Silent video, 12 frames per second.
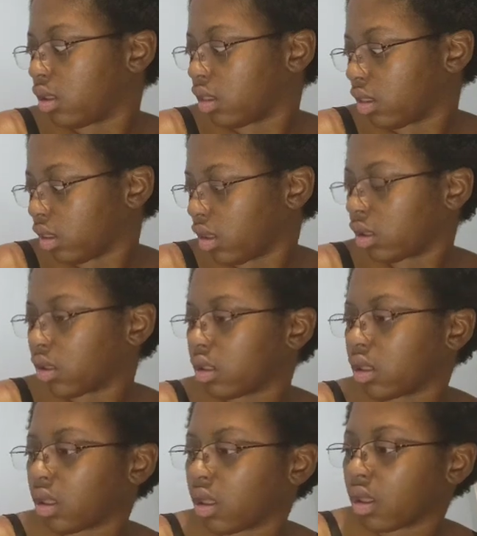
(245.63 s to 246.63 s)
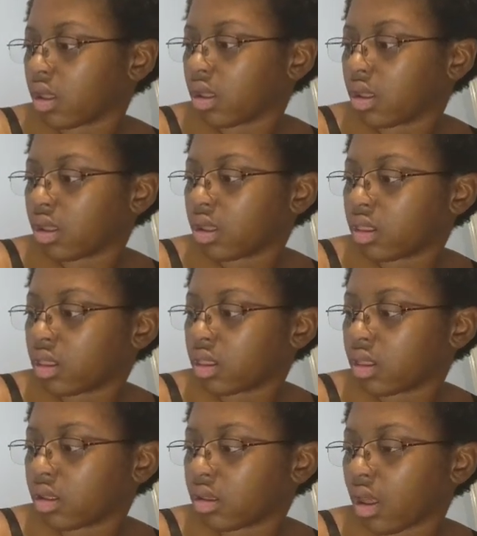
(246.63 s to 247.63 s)
It's like, I
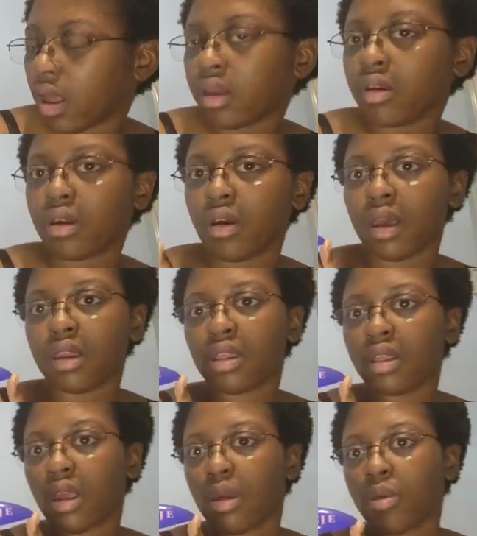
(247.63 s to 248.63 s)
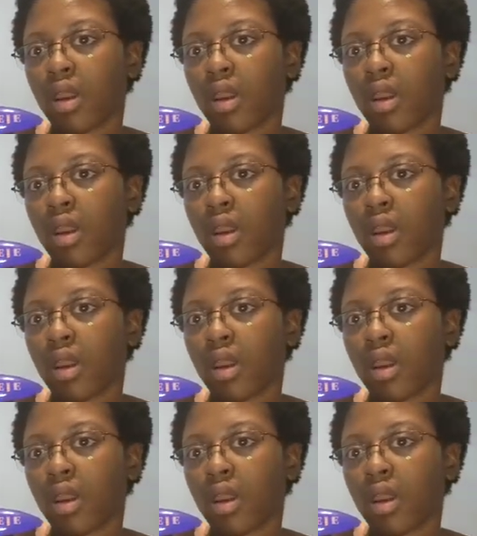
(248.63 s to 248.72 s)
don't know how to say it,